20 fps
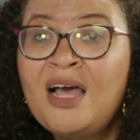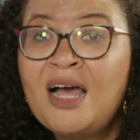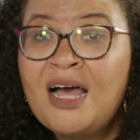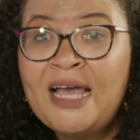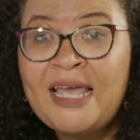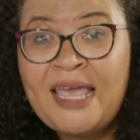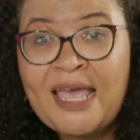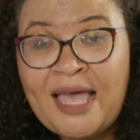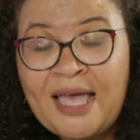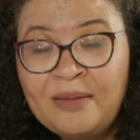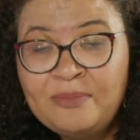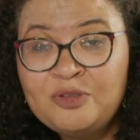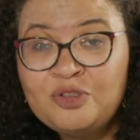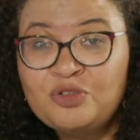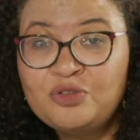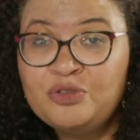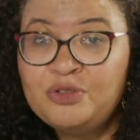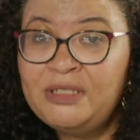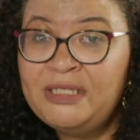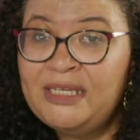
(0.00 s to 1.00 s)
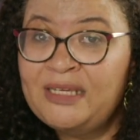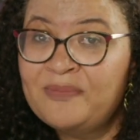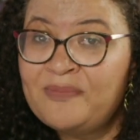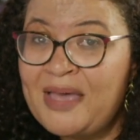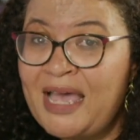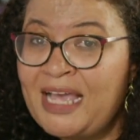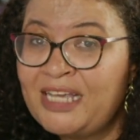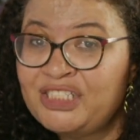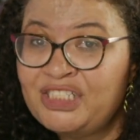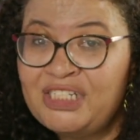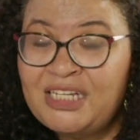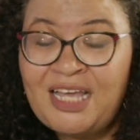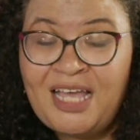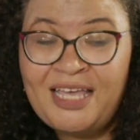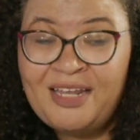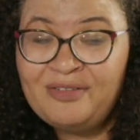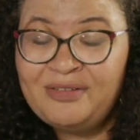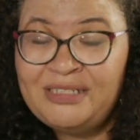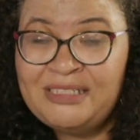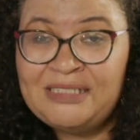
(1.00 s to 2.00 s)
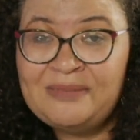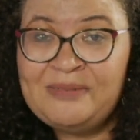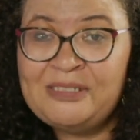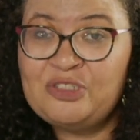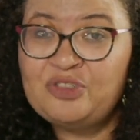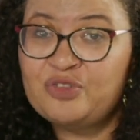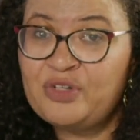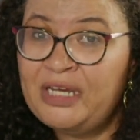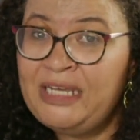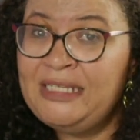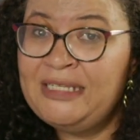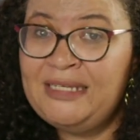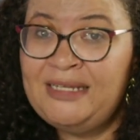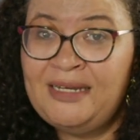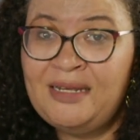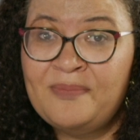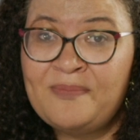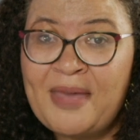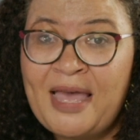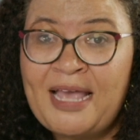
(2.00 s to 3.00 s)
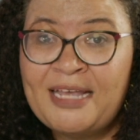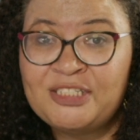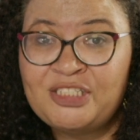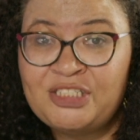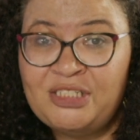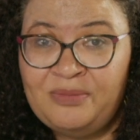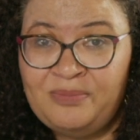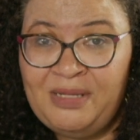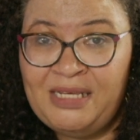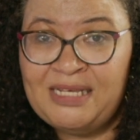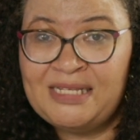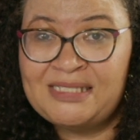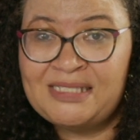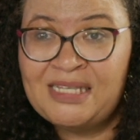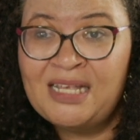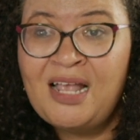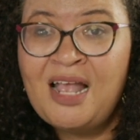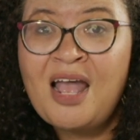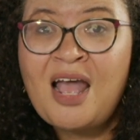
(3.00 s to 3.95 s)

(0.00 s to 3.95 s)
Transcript: I am truly compassionate. I don't need to be trained in compassion because